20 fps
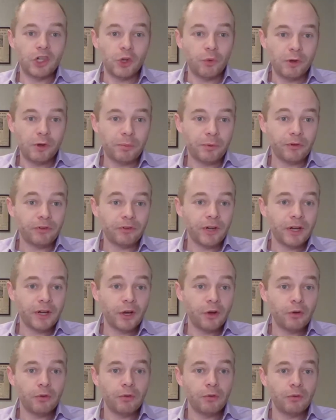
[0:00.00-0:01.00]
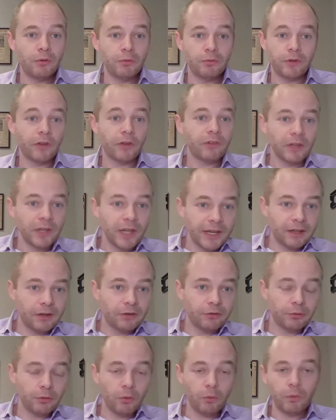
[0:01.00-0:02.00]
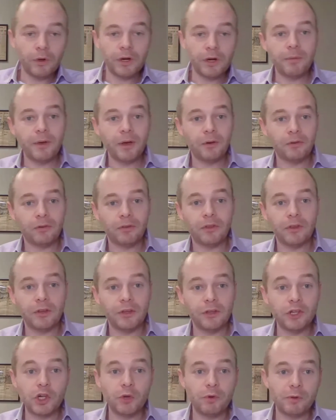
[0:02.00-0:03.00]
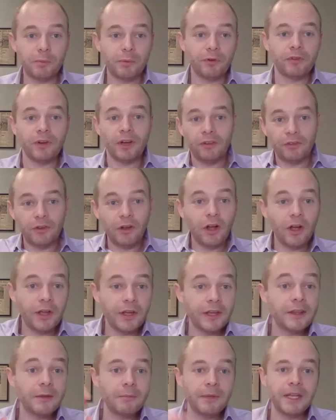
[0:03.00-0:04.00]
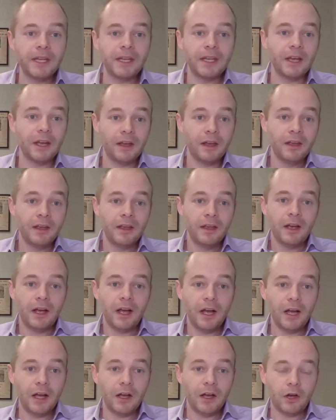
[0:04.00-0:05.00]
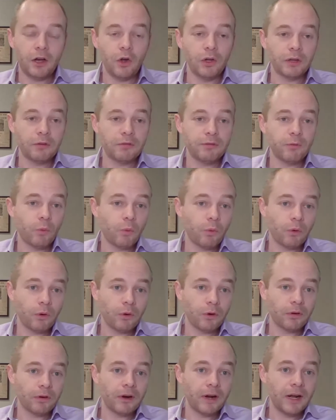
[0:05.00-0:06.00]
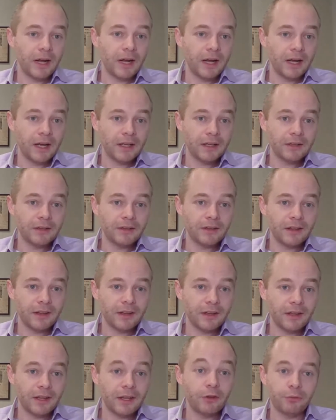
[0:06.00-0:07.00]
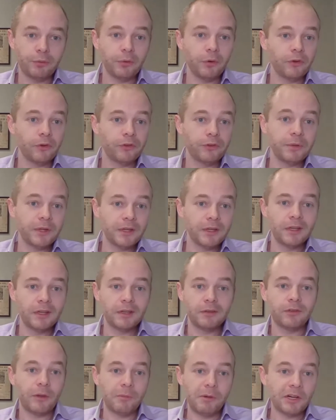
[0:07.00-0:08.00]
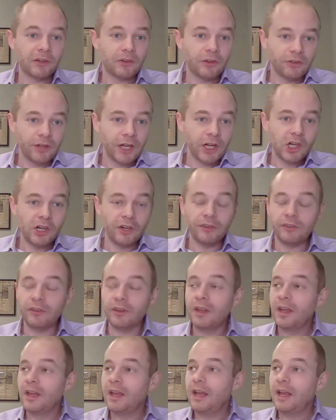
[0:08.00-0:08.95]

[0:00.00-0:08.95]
Jewish person I know who doesn't like Israel? What about the Jewish person I saw in the media calling for Israel to be subject to sanctions?